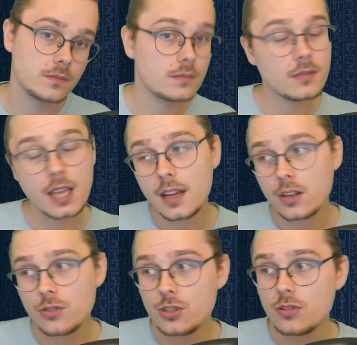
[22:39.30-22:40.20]
K9
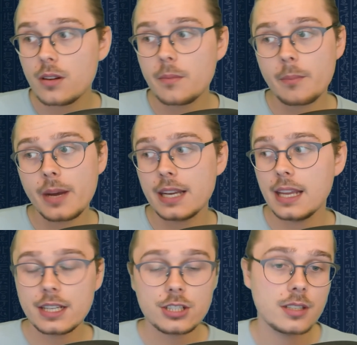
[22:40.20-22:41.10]
Crystron might
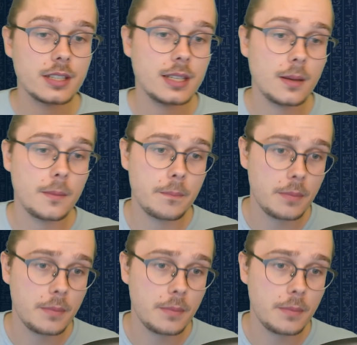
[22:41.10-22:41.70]
actually